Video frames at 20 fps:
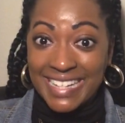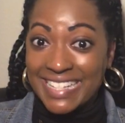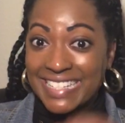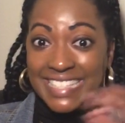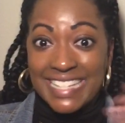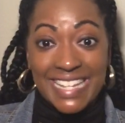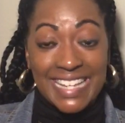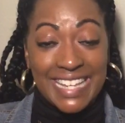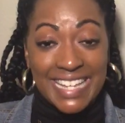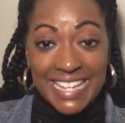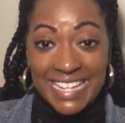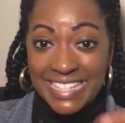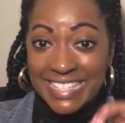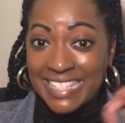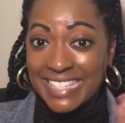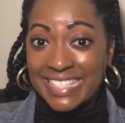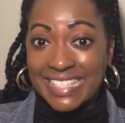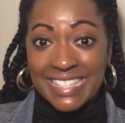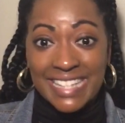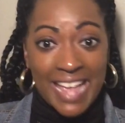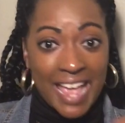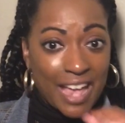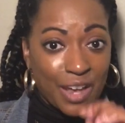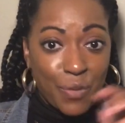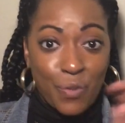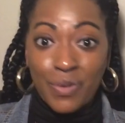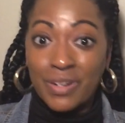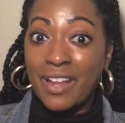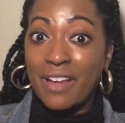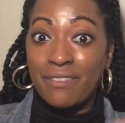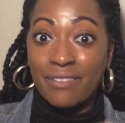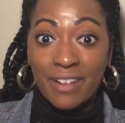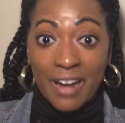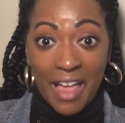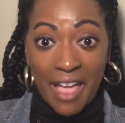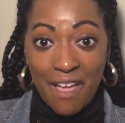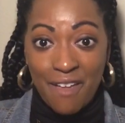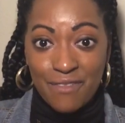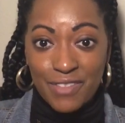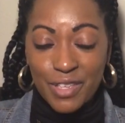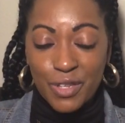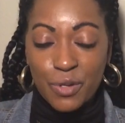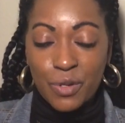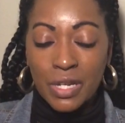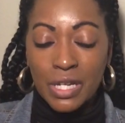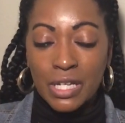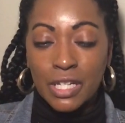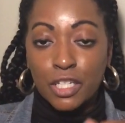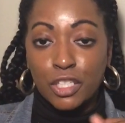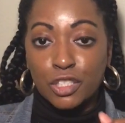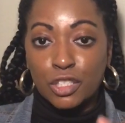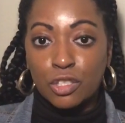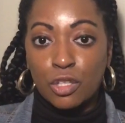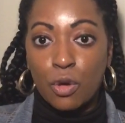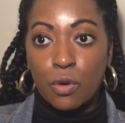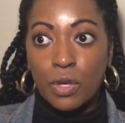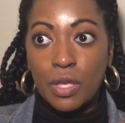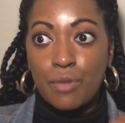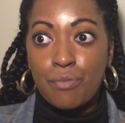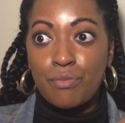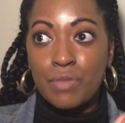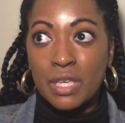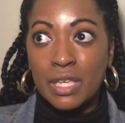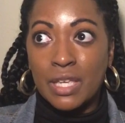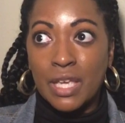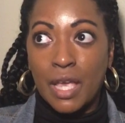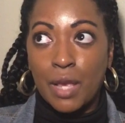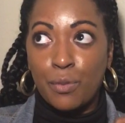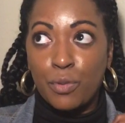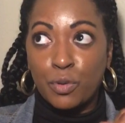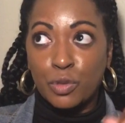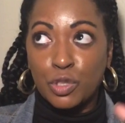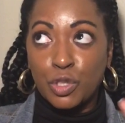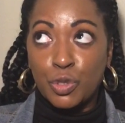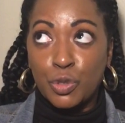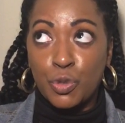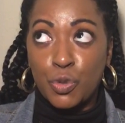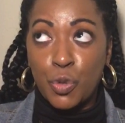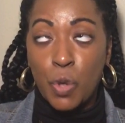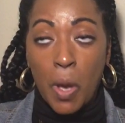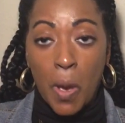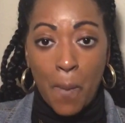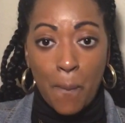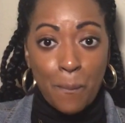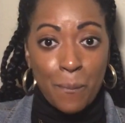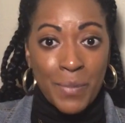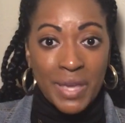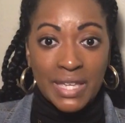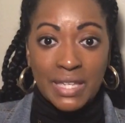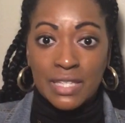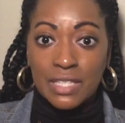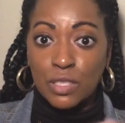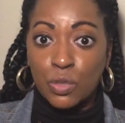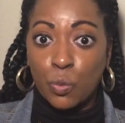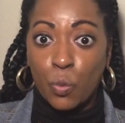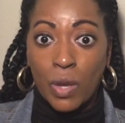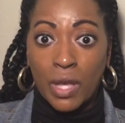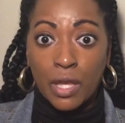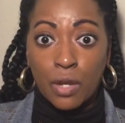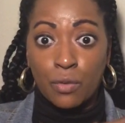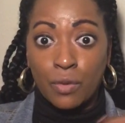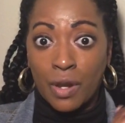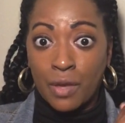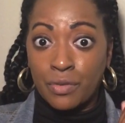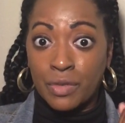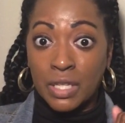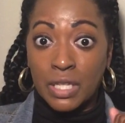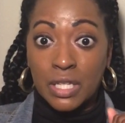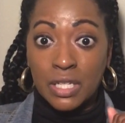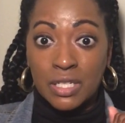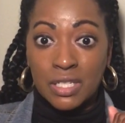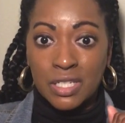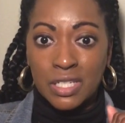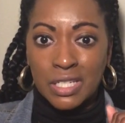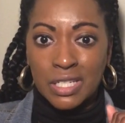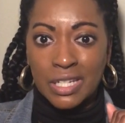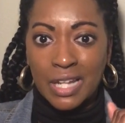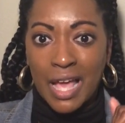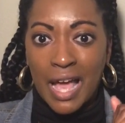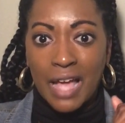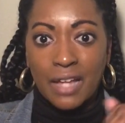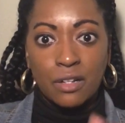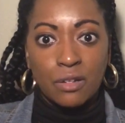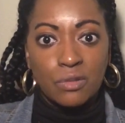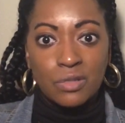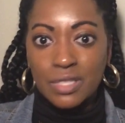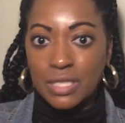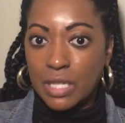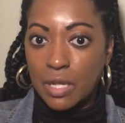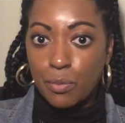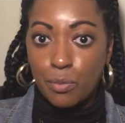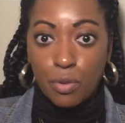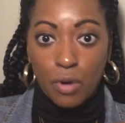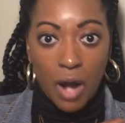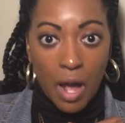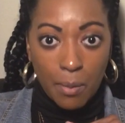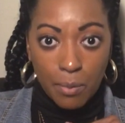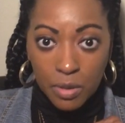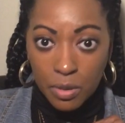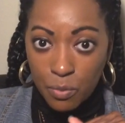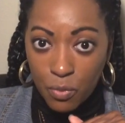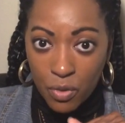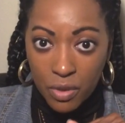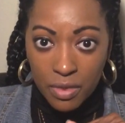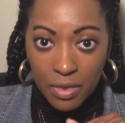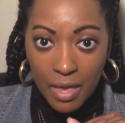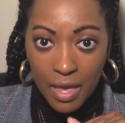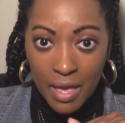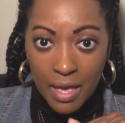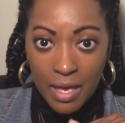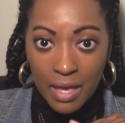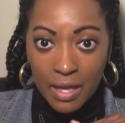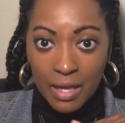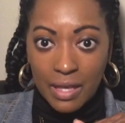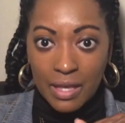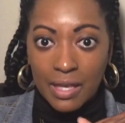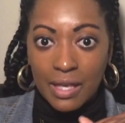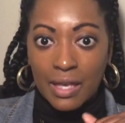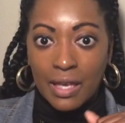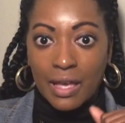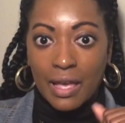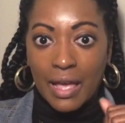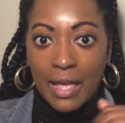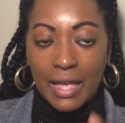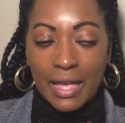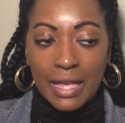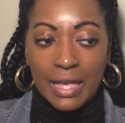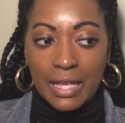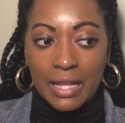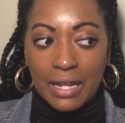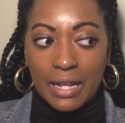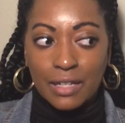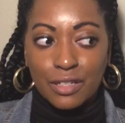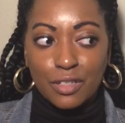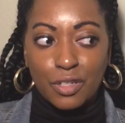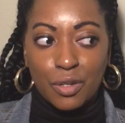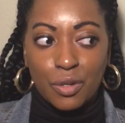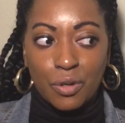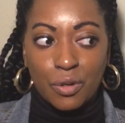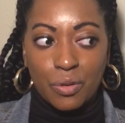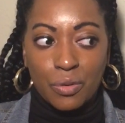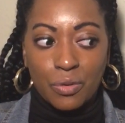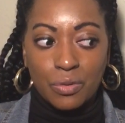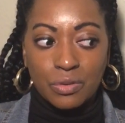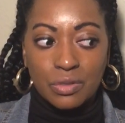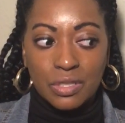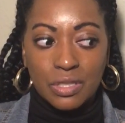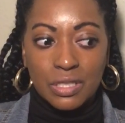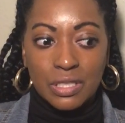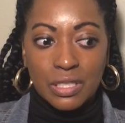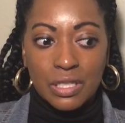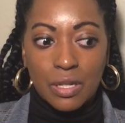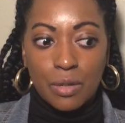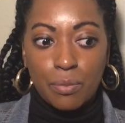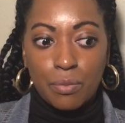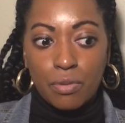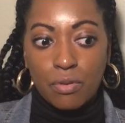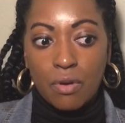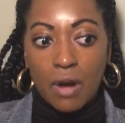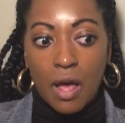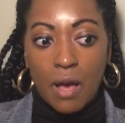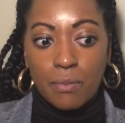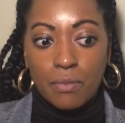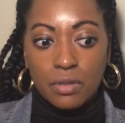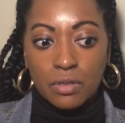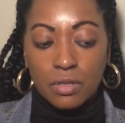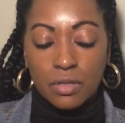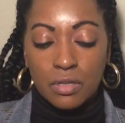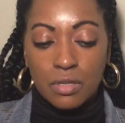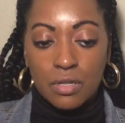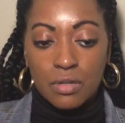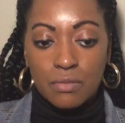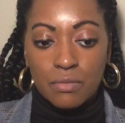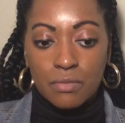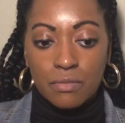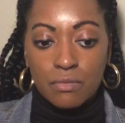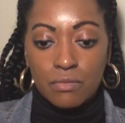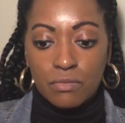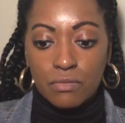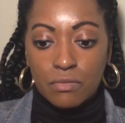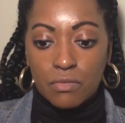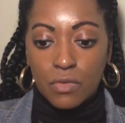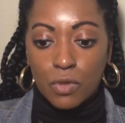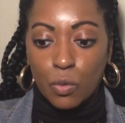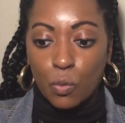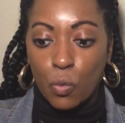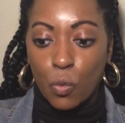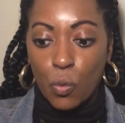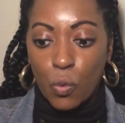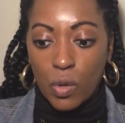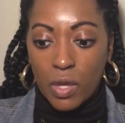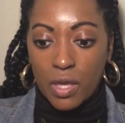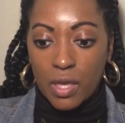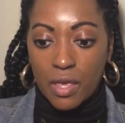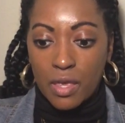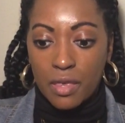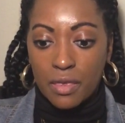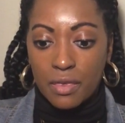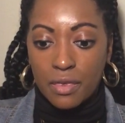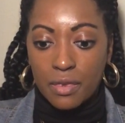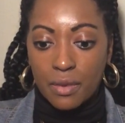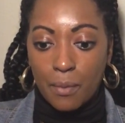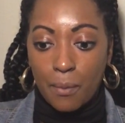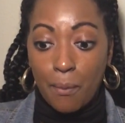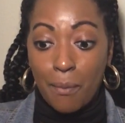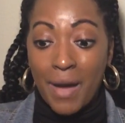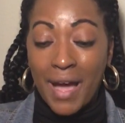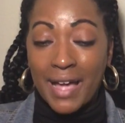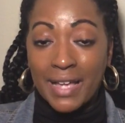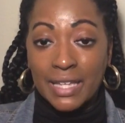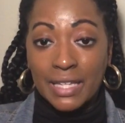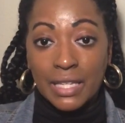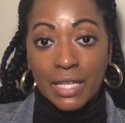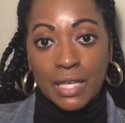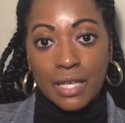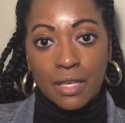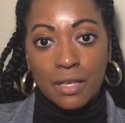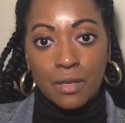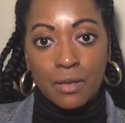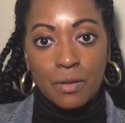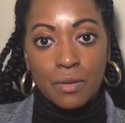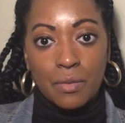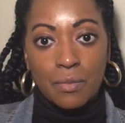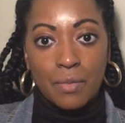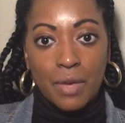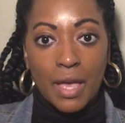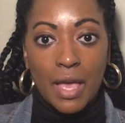to eat, to snack, whatever have you. So him being able to make his way around the kitchen, I don't see a problem with that. And I don't see a problem with buying him